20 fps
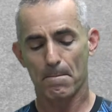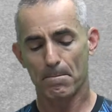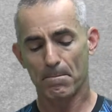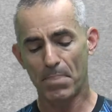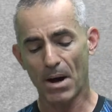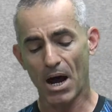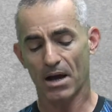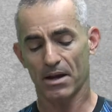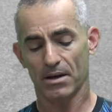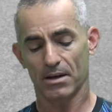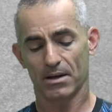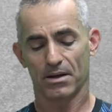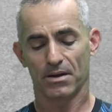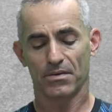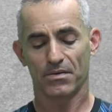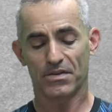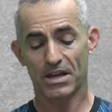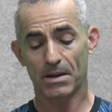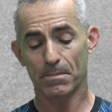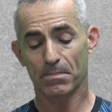But
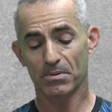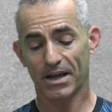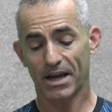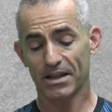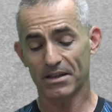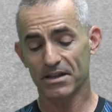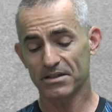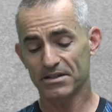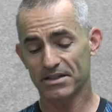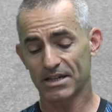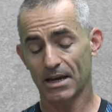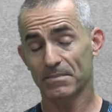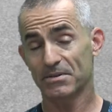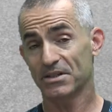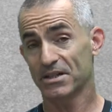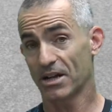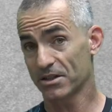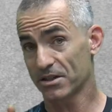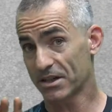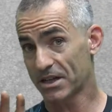the implanted stem
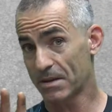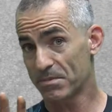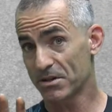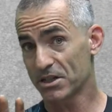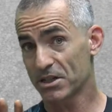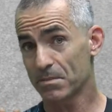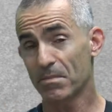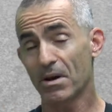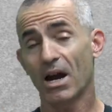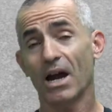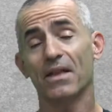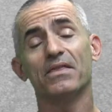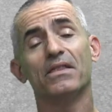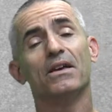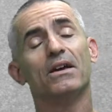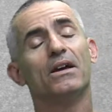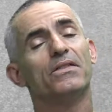cells, and keep this in mind,